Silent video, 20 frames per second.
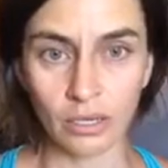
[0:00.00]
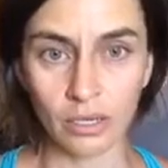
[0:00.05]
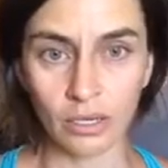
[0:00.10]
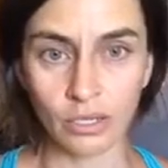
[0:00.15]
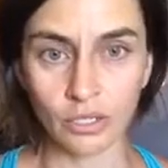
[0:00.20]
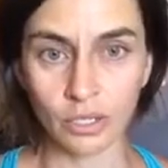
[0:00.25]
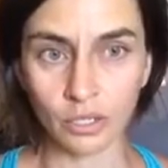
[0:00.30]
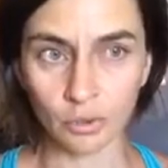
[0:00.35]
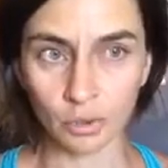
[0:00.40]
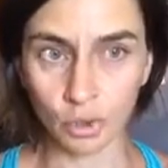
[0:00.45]

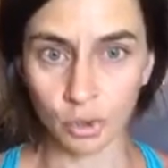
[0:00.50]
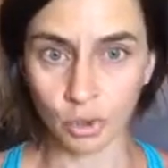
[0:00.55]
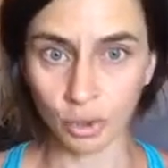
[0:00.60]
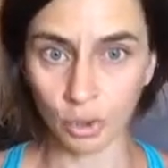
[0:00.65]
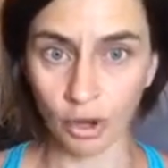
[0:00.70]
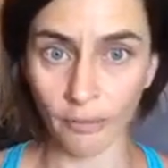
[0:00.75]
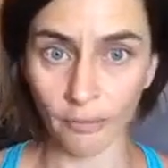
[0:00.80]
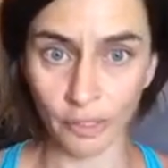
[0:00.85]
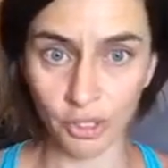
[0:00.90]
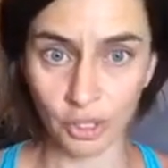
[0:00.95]
So
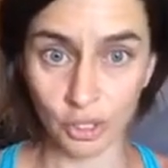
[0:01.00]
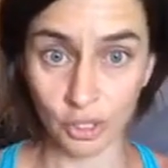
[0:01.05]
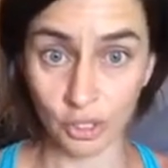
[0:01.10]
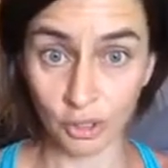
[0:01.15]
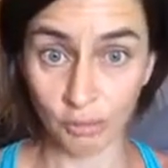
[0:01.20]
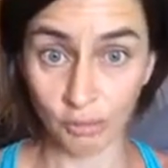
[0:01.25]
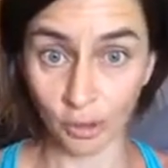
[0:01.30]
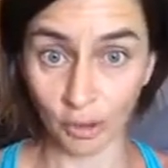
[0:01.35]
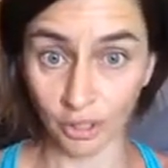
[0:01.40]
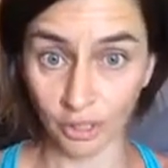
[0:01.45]
trauma to the
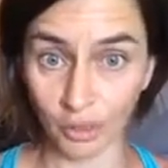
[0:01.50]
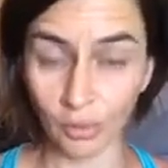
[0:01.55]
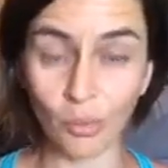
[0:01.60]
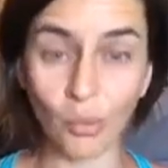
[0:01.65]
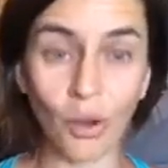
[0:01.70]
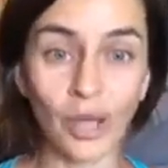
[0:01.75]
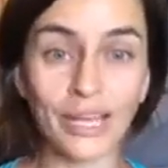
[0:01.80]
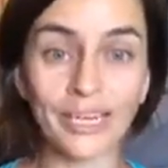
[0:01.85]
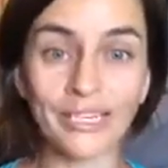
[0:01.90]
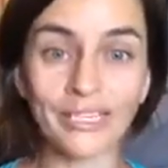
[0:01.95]
body.
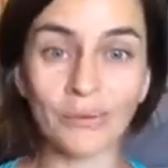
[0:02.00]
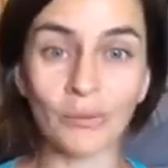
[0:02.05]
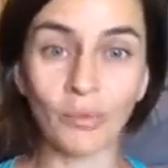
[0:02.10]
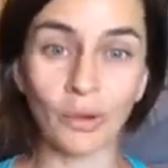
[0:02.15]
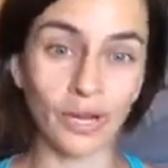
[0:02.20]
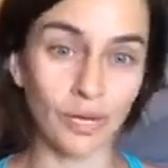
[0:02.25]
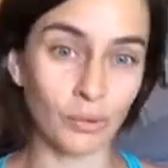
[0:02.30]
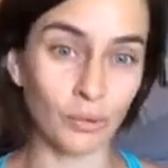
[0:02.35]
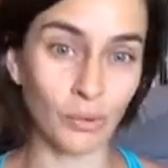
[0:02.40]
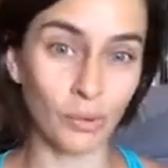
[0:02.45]

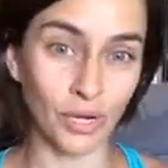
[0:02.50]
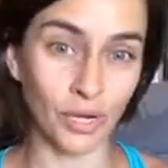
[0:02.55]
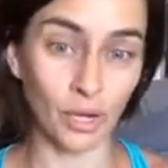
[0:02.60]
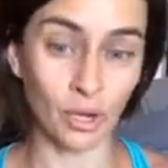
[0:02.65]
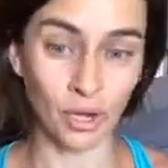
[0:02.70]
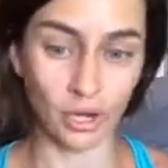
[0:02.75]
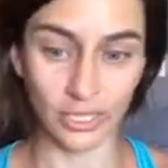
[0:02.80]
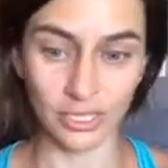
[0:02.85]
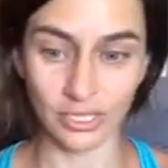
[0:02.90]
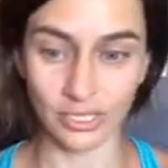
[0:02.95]
What
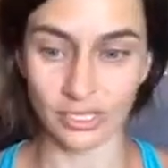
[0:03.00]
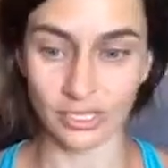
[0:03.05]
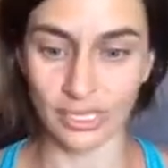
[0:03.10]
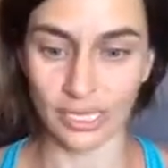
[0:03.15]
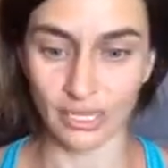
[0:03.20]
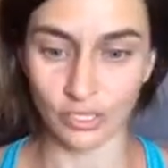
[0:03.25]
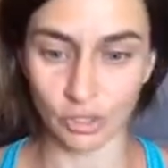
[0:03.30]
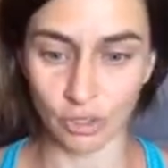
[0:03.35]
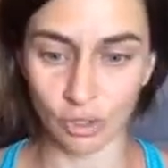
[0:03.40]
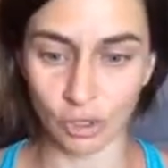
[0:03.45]
causes
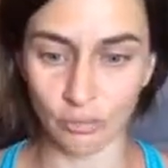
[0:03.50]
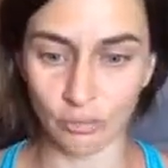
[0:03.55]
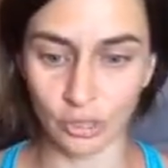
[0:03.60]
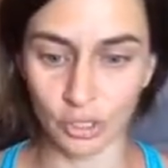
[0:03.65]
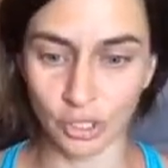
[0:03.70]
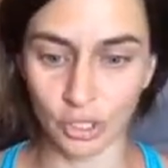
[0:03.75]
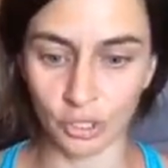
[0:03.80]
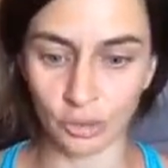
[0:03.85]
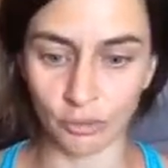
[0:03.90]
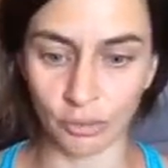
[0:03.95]
that trauma
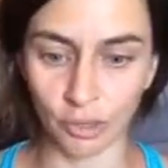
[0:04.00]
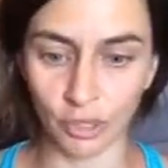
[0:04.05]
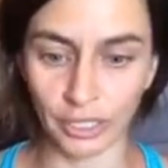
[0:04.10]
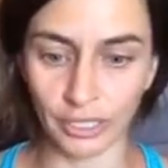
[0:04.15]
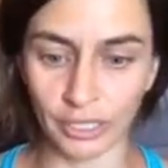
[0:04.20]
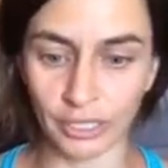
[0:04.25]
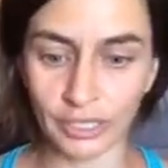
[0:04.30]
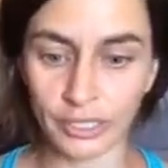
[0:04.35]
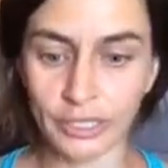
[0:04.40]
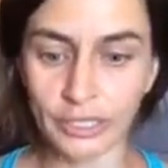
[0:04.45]
to the body?